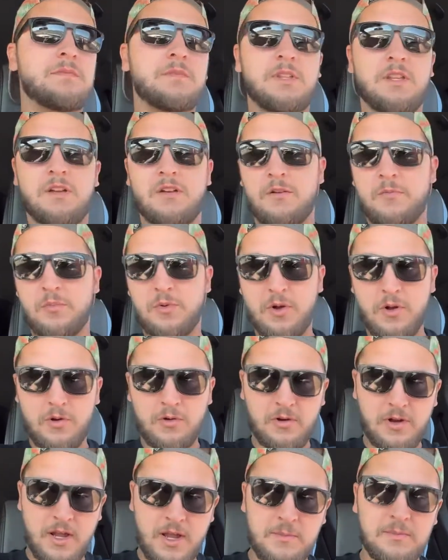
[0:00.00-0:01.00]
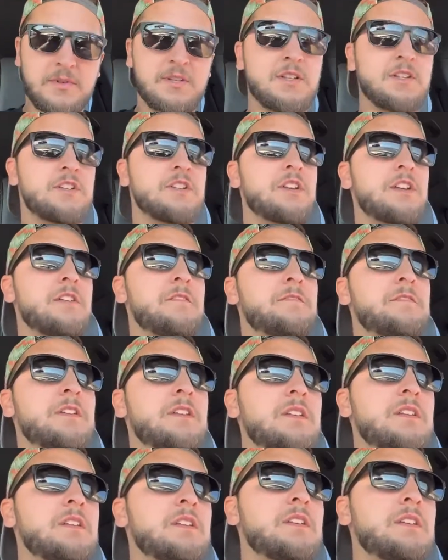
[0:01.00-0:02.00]
they're programmed to shift
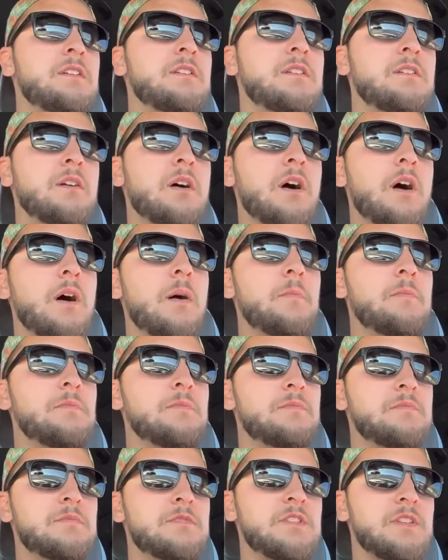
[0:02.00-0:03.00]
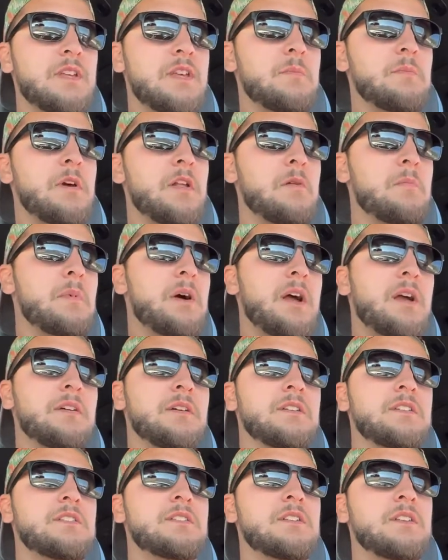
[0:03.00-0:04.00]
up so you get better
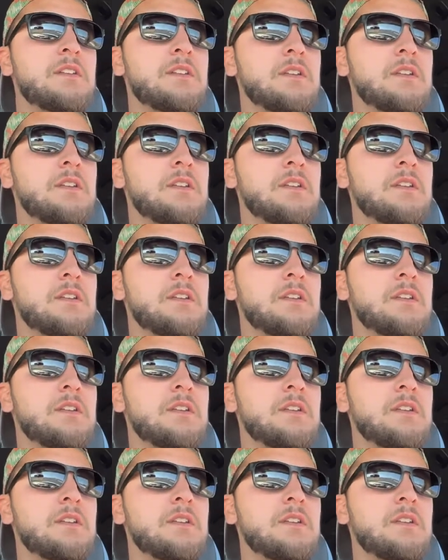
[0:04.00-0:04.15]
mileage.